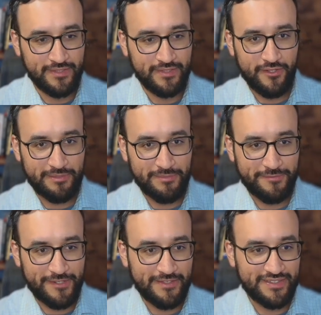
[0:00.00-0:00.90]
Okay, my
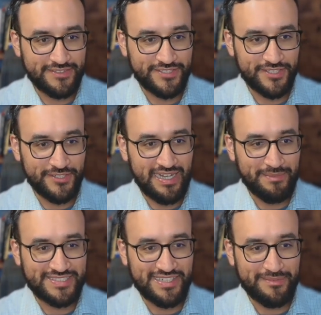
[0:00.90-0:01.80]
friend. So I'm
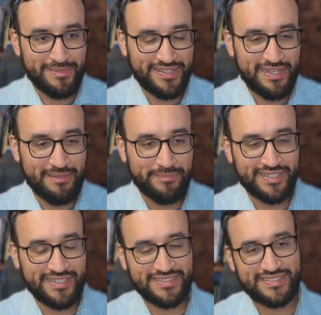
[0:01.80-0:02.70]
excited about that
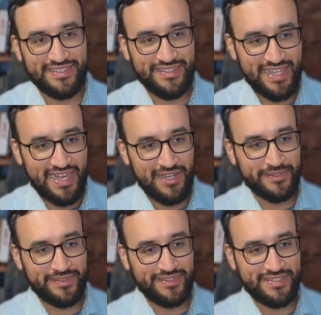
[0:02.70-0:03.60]
because now
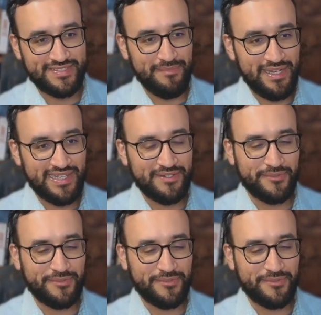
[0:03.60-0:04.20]
with this in mind,